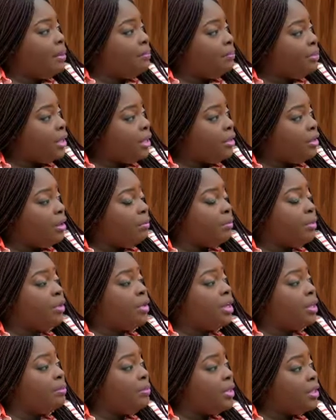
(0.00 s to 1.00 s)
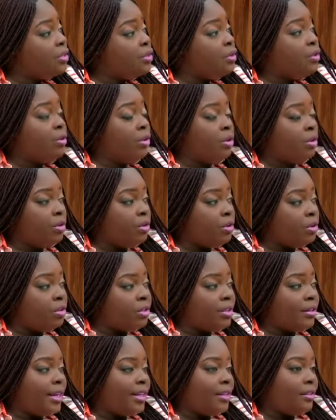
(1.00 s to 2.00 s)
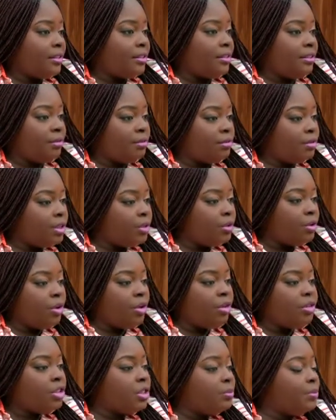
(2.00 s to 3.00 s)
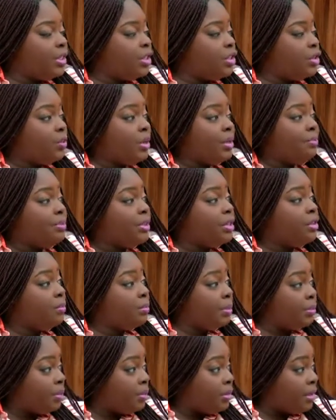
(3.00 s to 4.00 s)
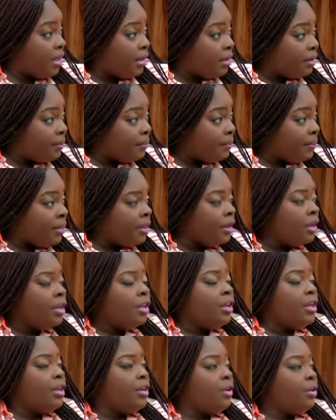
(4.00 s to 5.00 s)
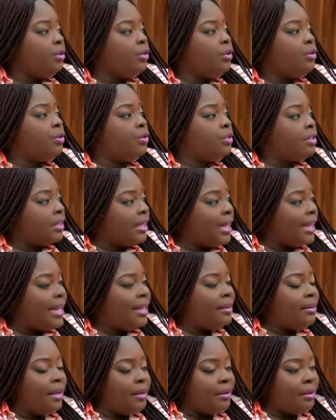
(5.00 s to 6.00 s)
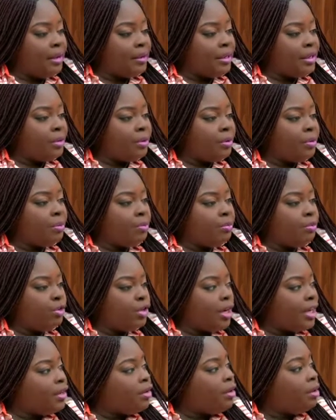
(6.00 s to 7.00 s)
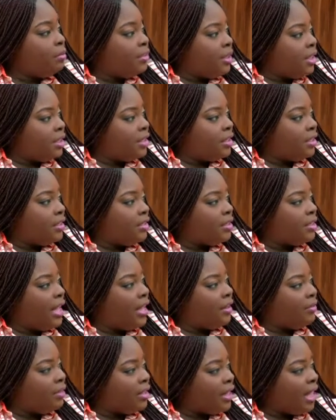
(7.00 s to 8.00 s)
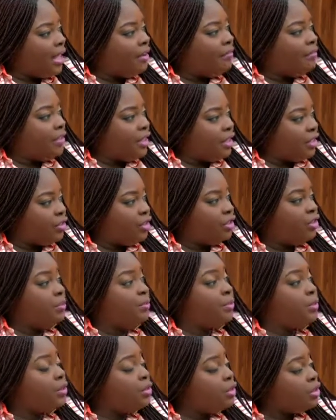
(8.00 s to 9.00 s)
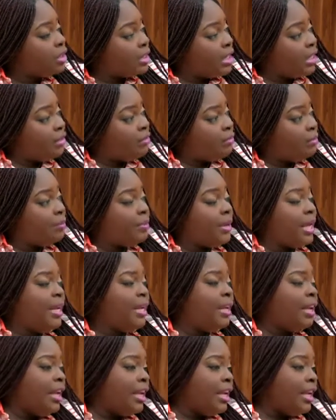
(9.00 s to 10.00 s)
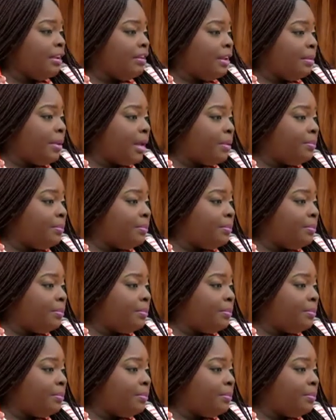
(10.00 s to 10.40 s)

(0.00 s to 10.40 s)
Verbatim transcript: premium, you go to meet, you go try to you know all those pages where premium people do. You know, you go sky. uh, you know, join communities and have relationship with those kind of people. And if they make